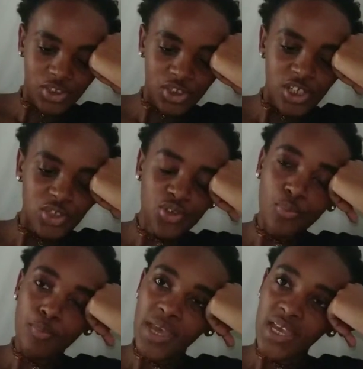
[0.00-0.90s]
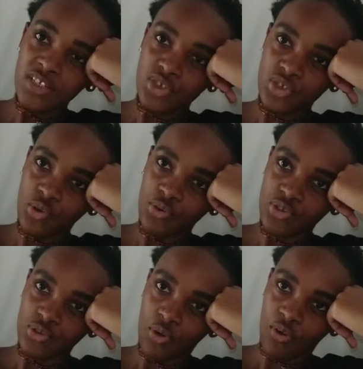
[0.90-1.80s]
Change your main
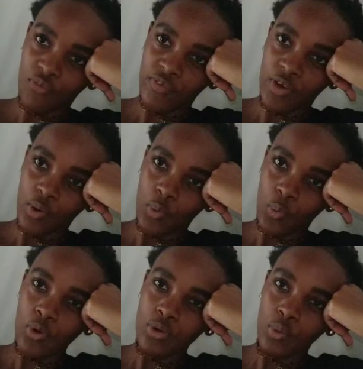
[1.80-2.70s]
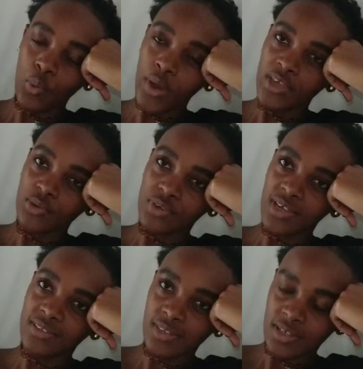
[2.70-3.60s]
source of what, where you
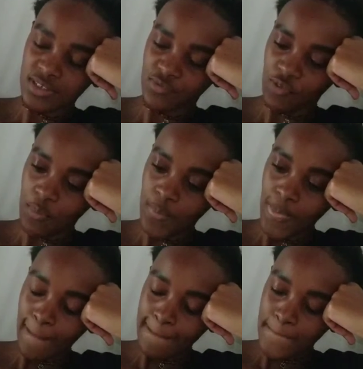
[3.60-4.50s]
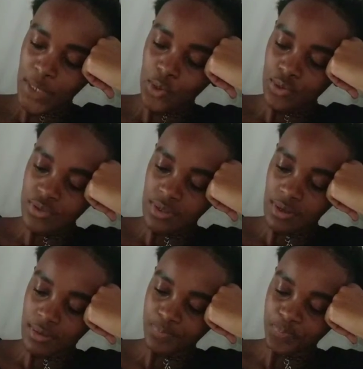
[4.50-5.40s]
get things from, because
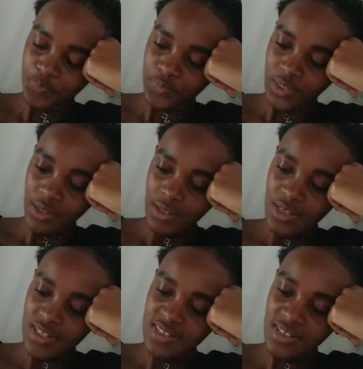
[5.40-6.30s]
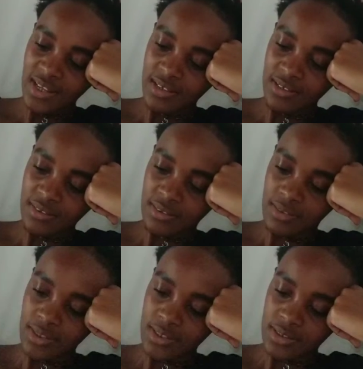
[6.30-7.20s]
um, let's say like
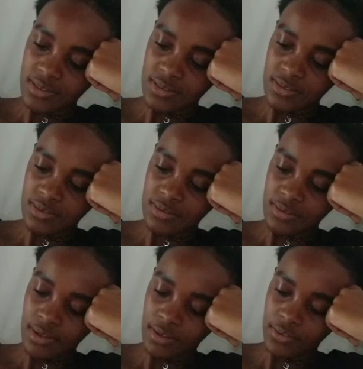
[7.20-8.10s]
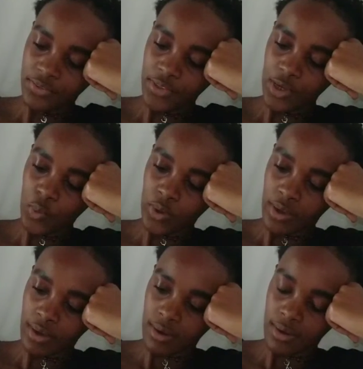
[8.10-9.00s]
this thing
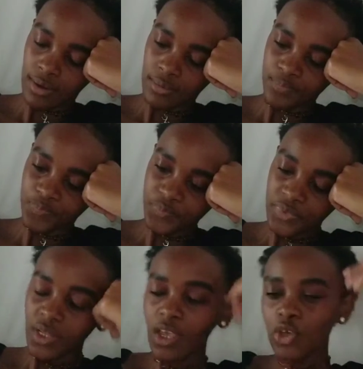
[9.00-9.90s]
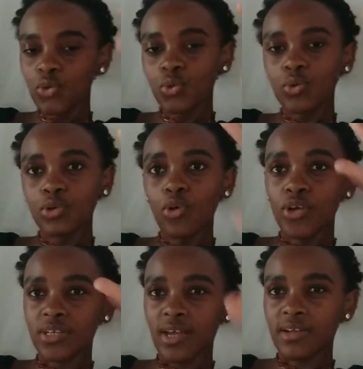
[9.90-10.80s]
where um, you will go
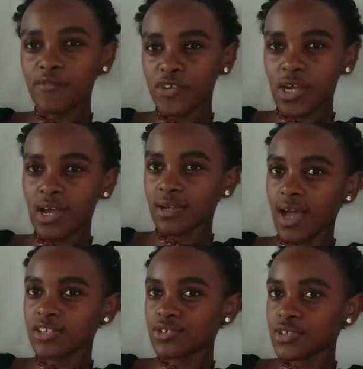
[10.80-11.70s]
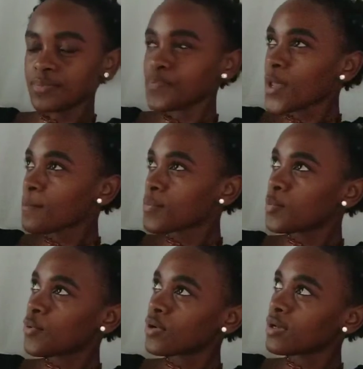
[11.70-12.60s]
in an African country,
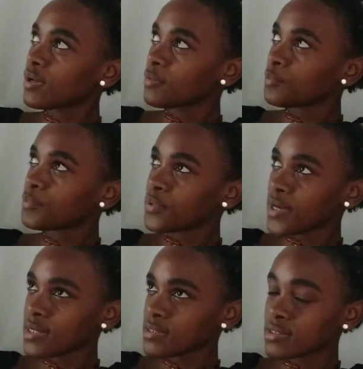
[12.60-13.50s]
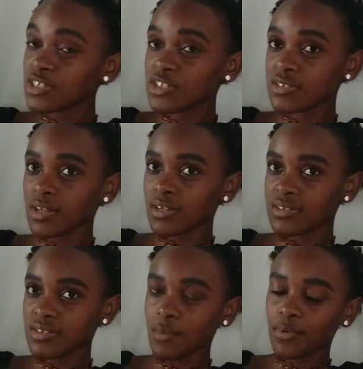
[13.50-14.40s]
people praise. This is an
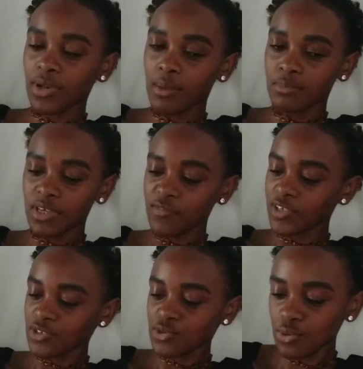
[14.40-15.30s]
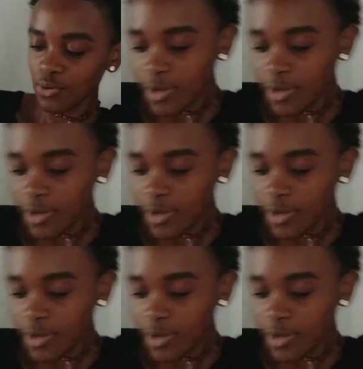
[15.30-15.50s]
example I'm giving, so